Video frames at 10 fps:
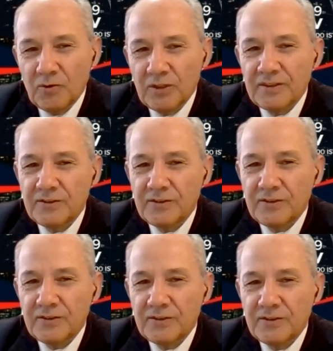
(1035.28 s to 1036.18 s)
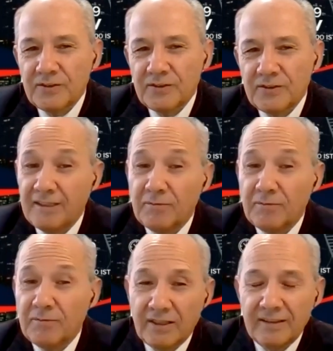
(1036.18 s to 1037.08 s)
over substance
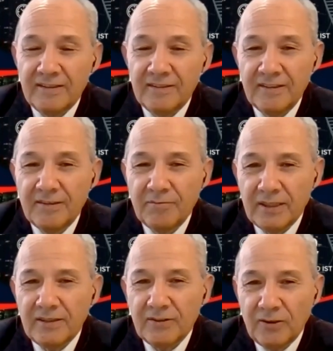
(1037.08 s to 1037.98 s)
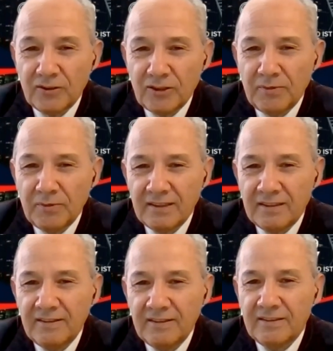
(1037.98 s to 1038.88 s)
temporarily, but
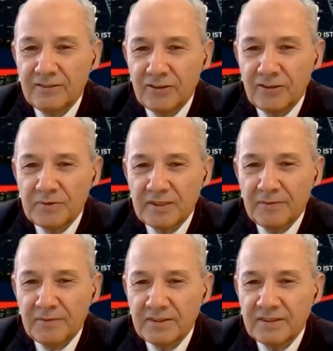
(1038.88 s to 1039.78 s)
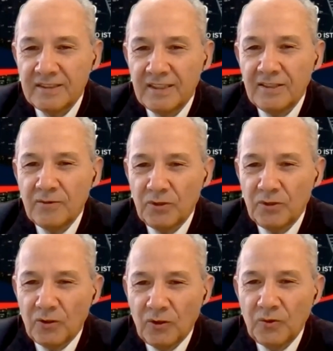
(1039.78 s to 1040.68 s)
ultimately the substance
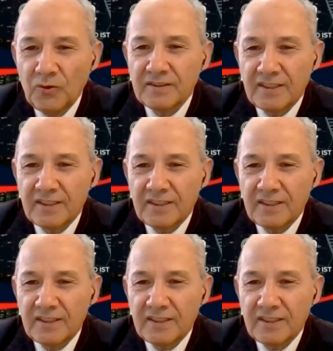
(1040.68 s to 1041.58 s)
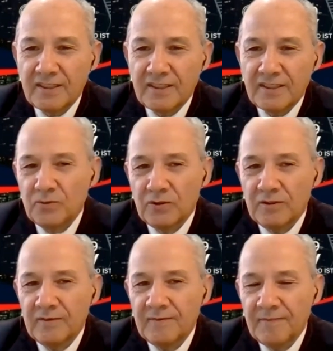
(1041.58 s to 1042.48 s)
would always have the last
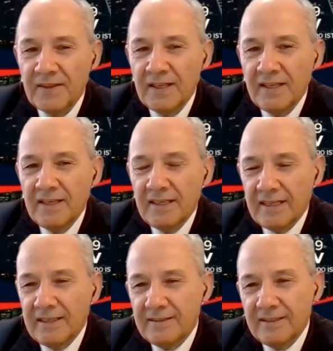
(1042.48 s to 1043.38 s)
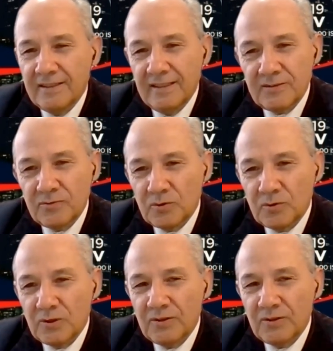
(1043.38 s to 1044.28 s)
word, and the
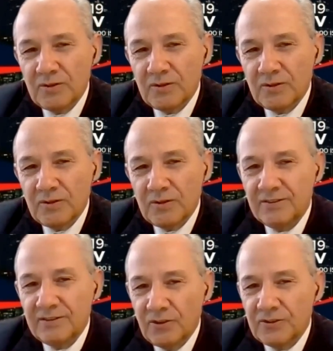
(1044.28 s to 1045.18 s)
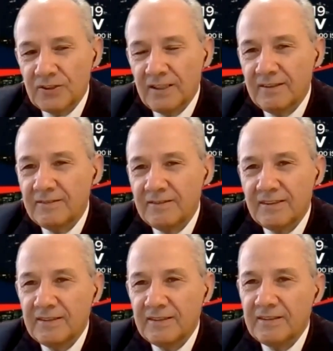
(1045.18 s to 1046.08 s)
last word is
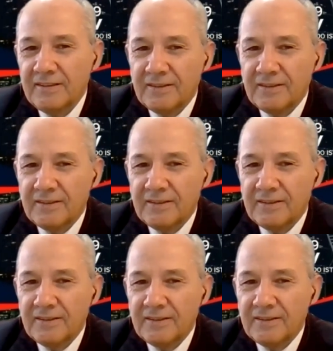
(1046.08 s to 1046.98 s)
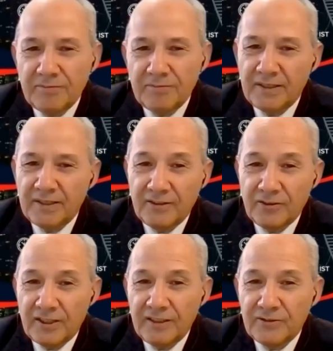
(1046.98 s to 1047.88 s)
social entrepreneurship
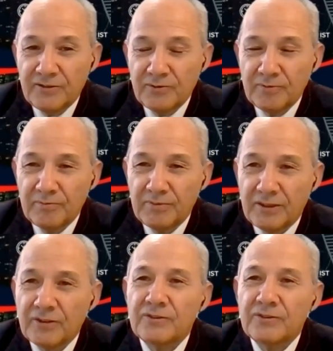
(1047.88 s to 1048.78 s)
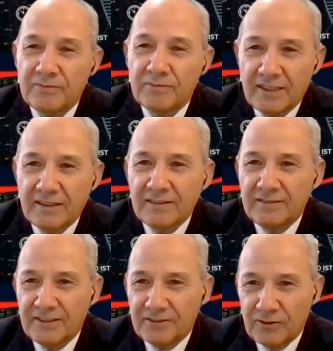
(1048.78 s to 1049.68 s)
by the education, because
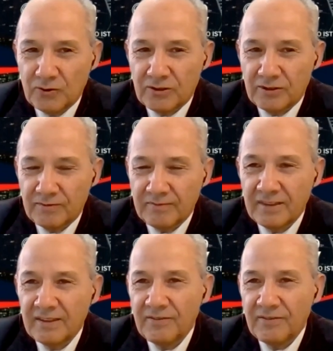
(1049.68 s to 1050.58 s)
that is the solution.